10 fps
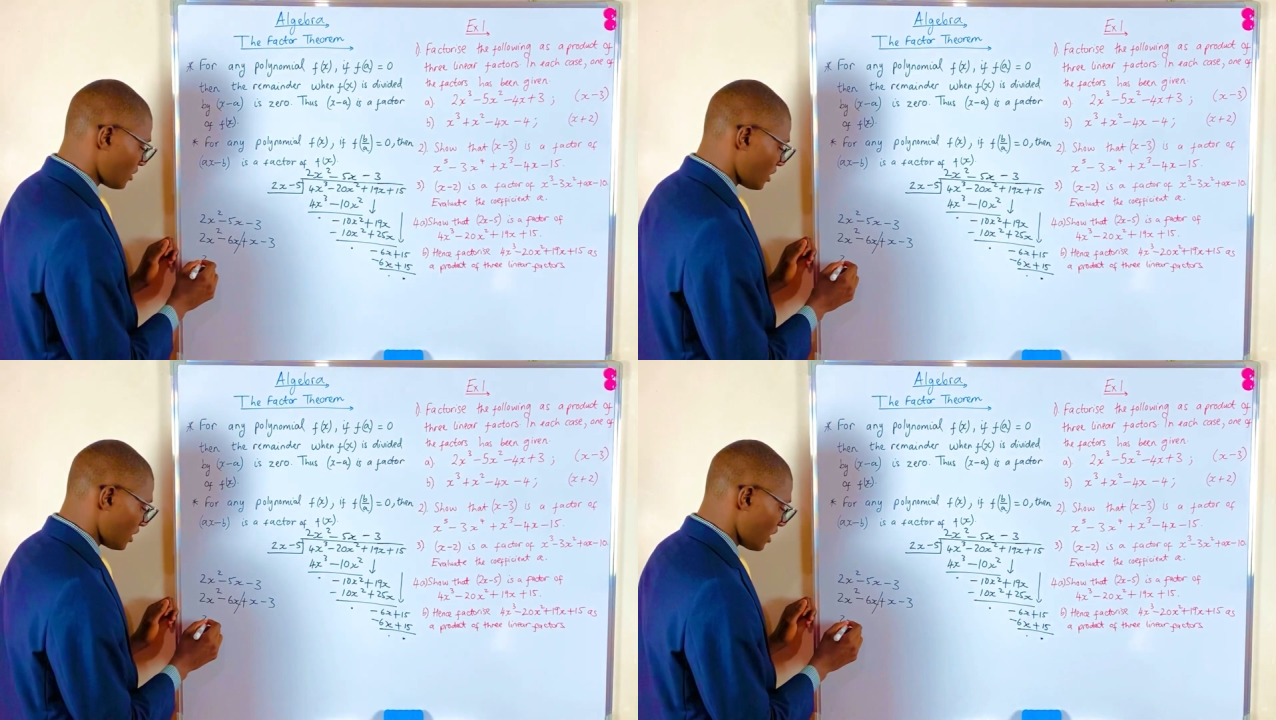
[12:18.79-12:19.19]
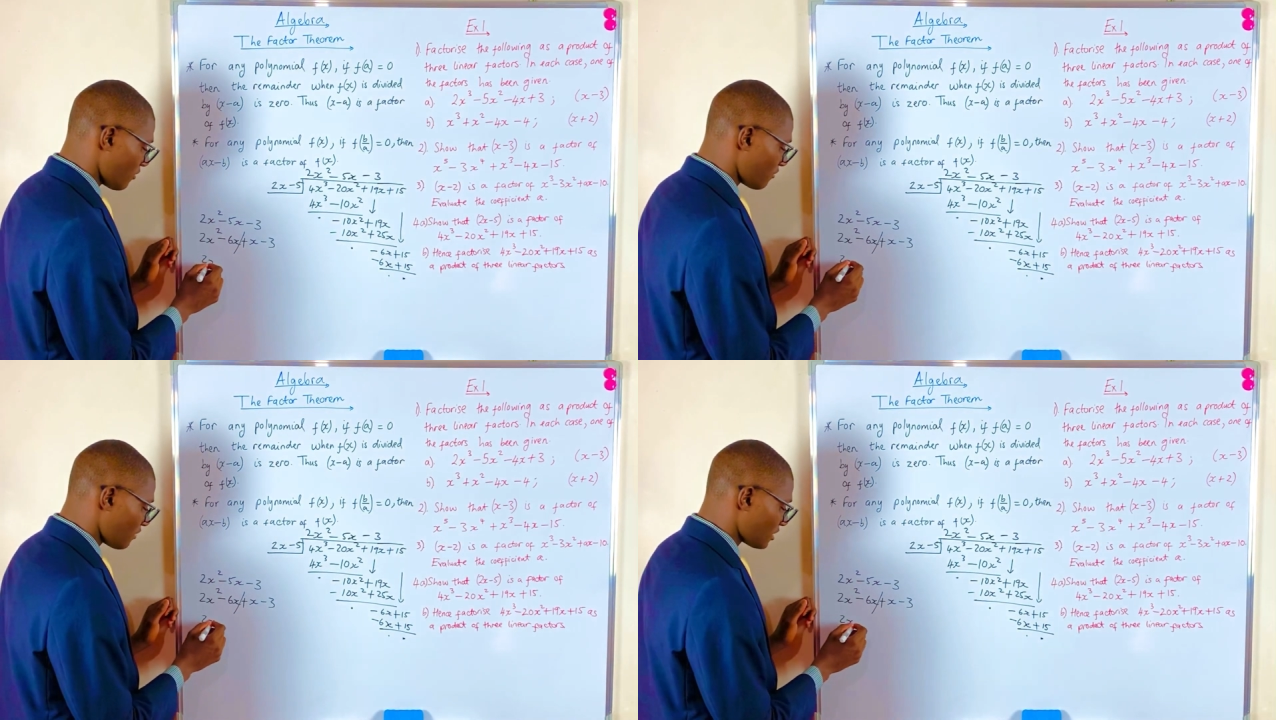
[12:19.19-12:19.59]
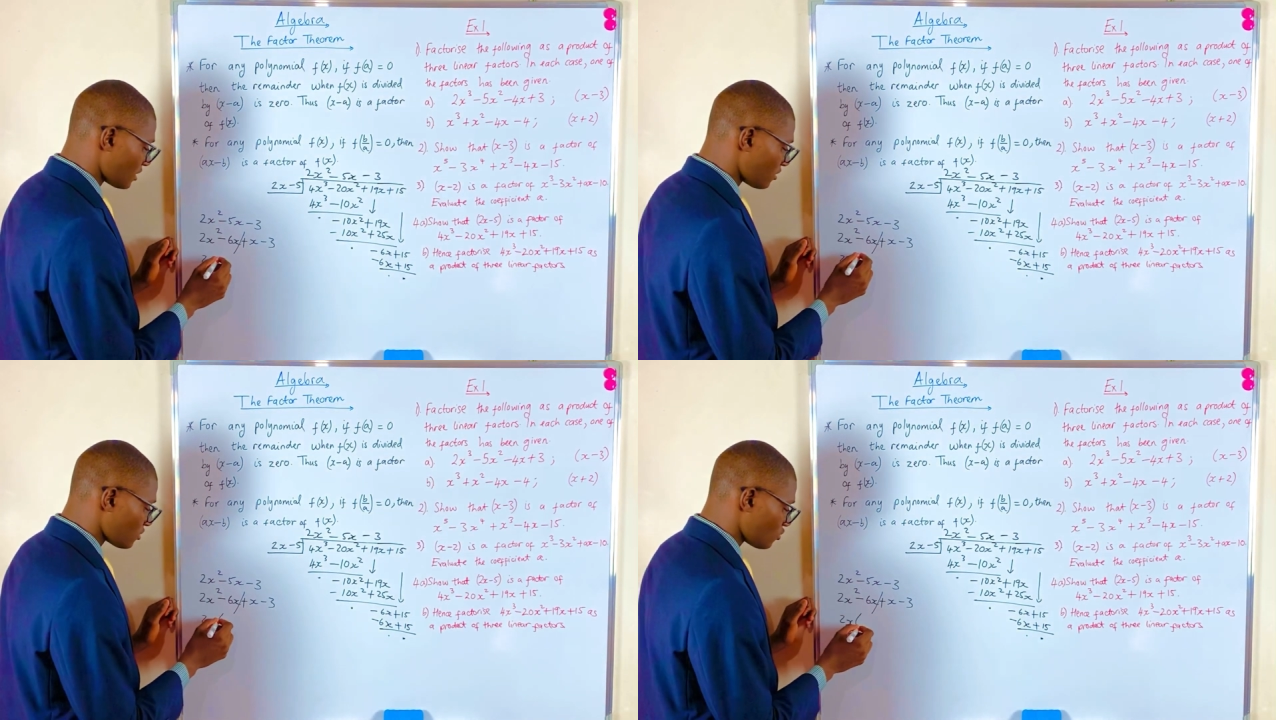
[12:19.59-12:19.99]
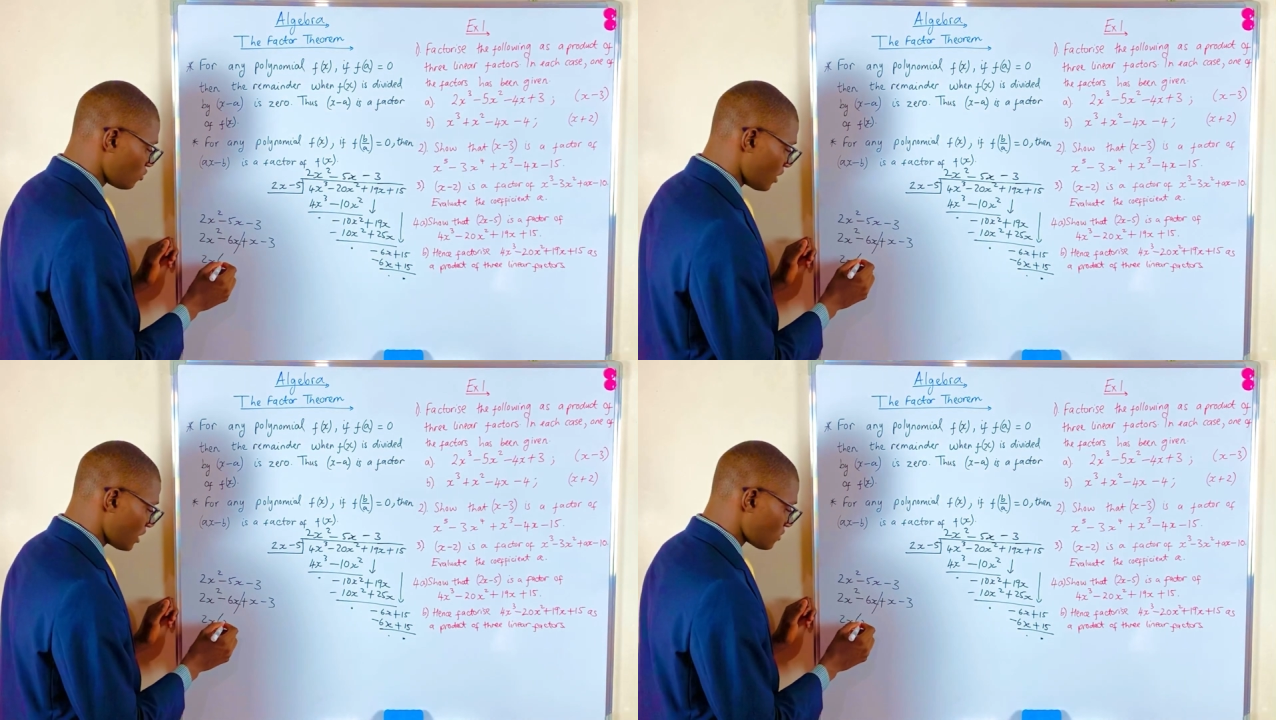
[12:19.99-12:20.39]
here we factor out
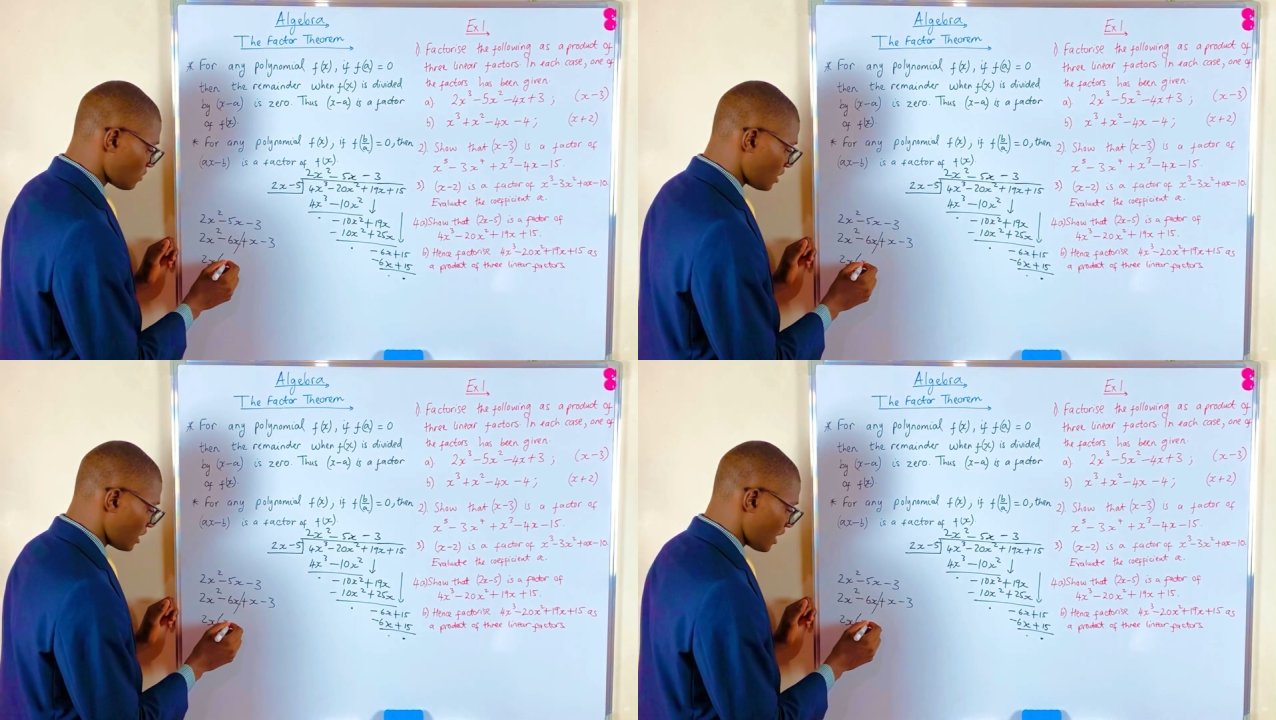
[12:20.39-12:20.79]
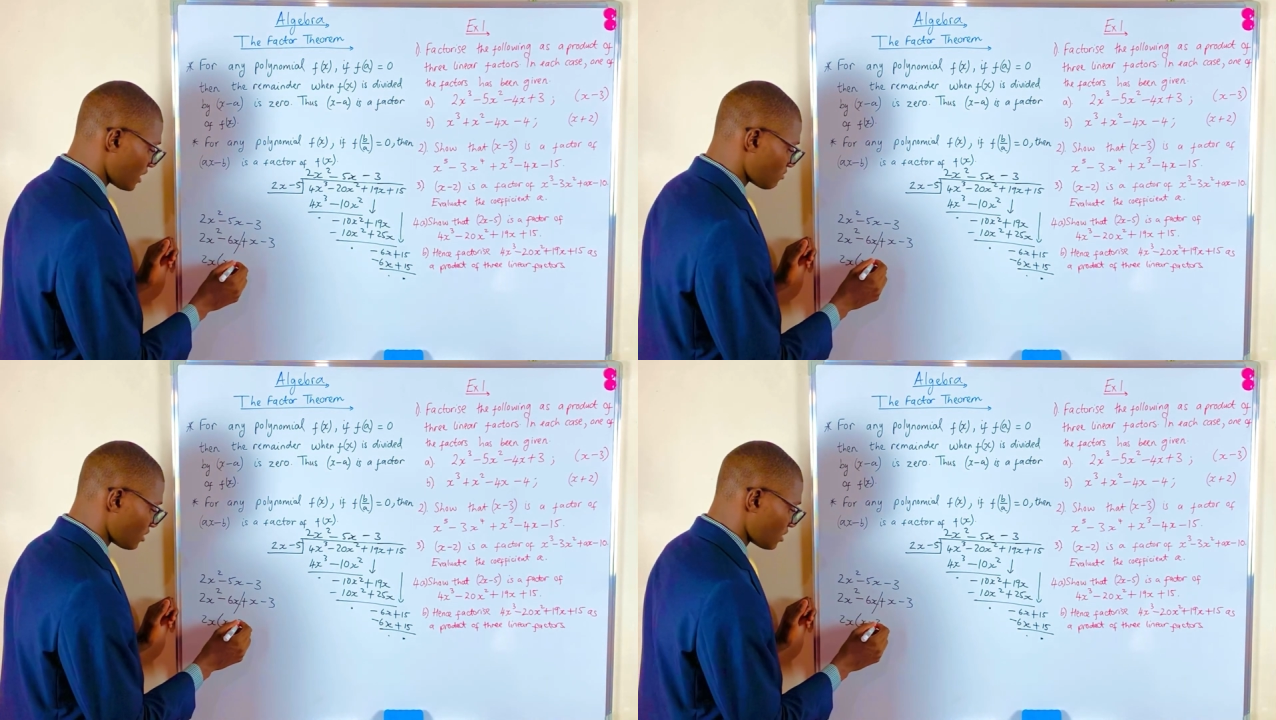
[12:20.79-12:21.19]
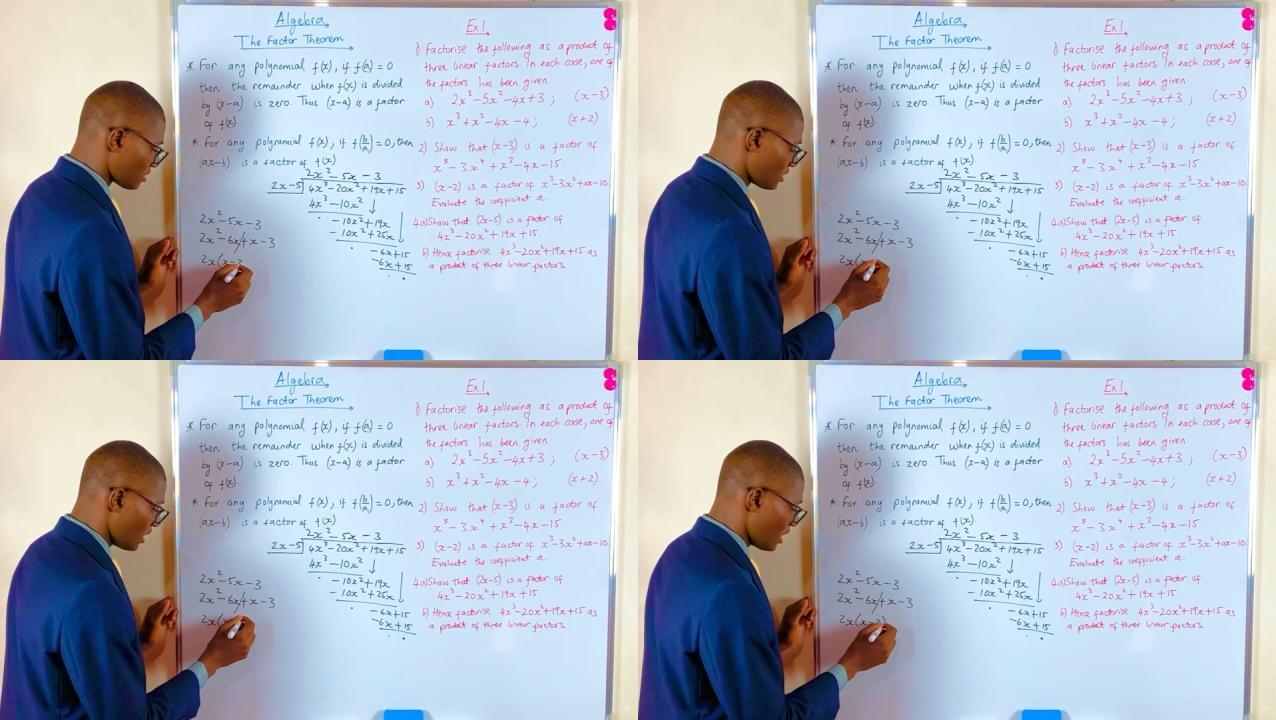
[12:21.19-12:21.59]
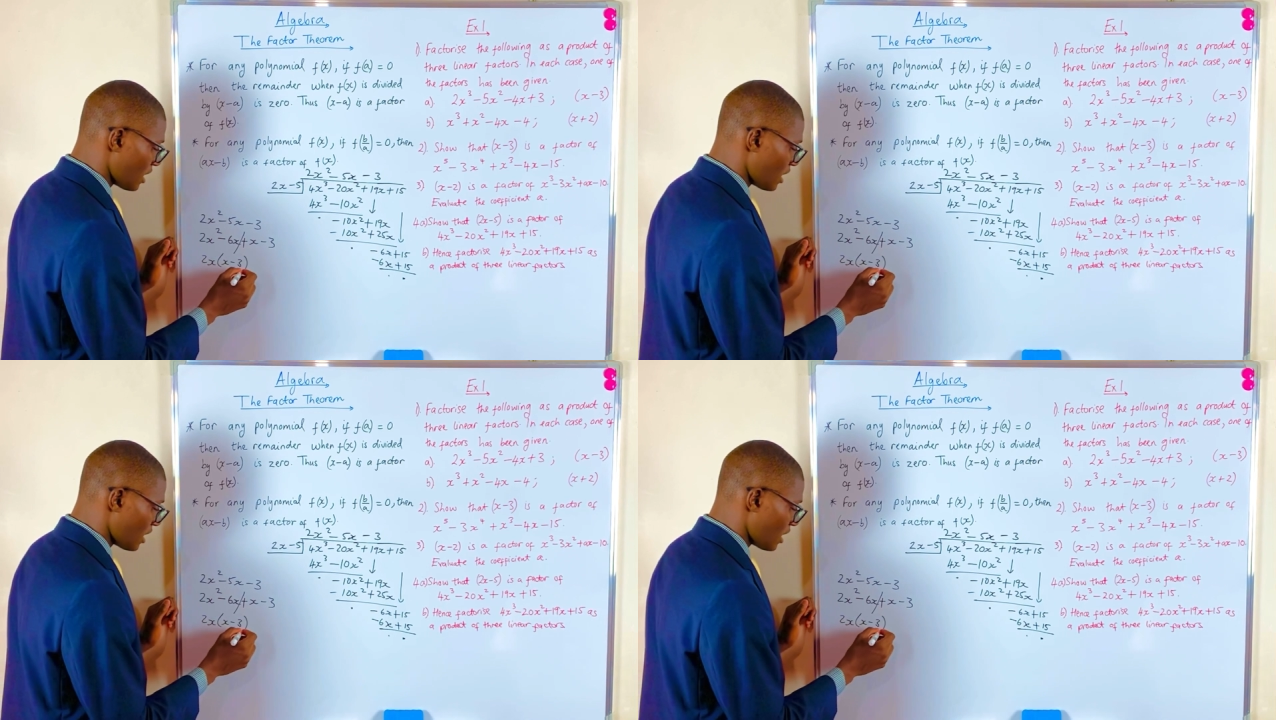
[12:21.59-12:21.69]
2x, we get x minus 3.